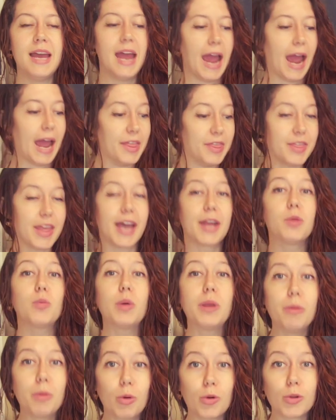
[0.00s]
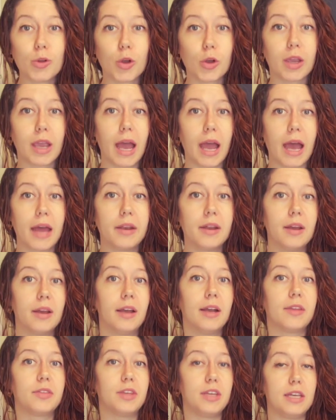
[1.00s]
And then we will look at
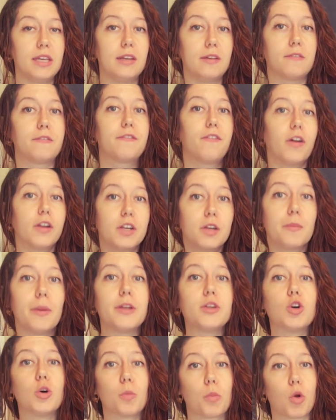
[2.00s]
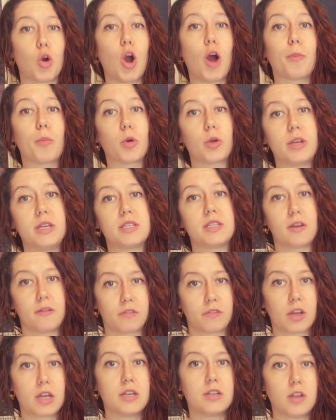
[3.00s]
the fundamental properties of
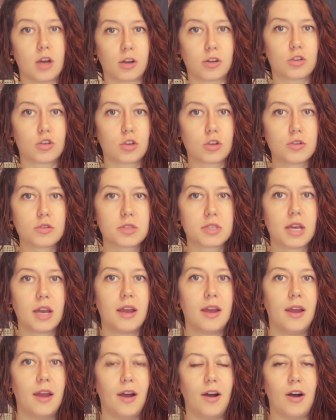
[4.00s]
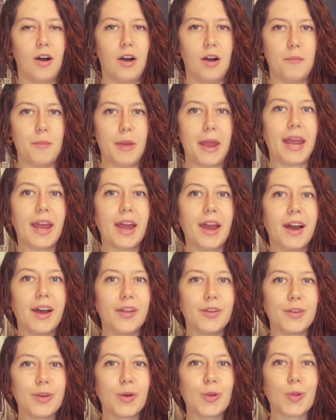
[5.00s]
conductors um,
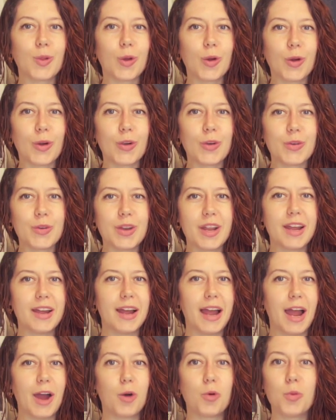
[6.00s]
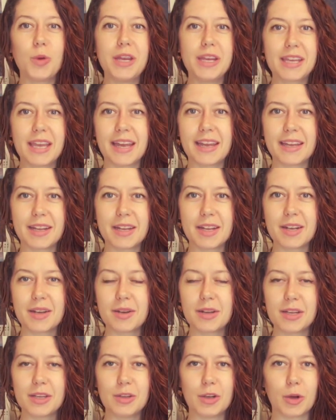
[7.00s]
and learn how we can,
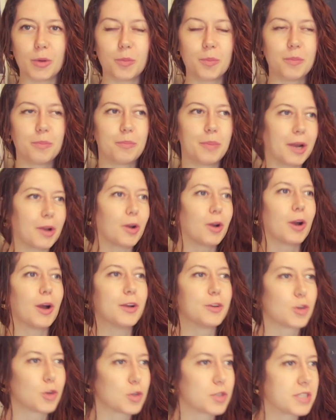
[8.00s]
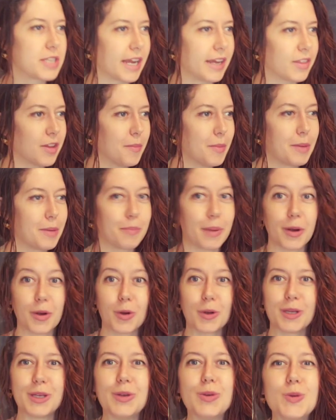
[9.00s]
you know, better understand them and better
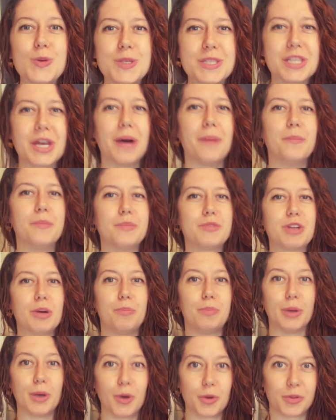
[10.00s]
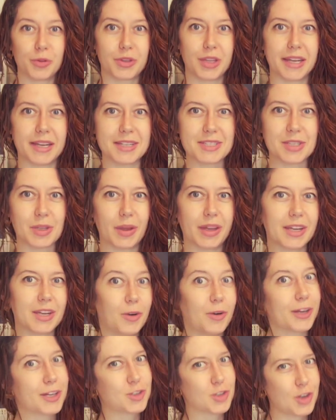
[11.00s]
use them to build things like
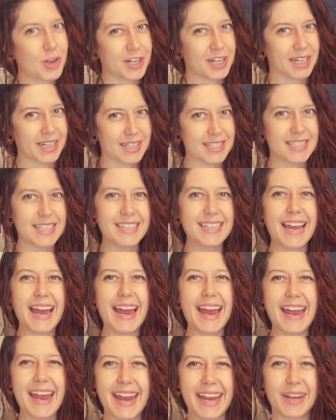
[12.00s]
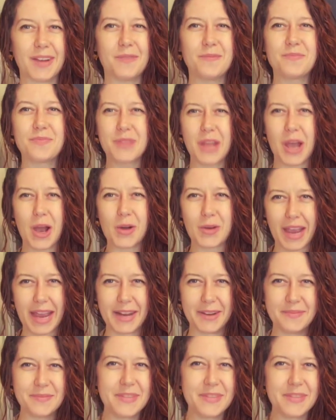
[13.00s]
electronics. Yay! Okay,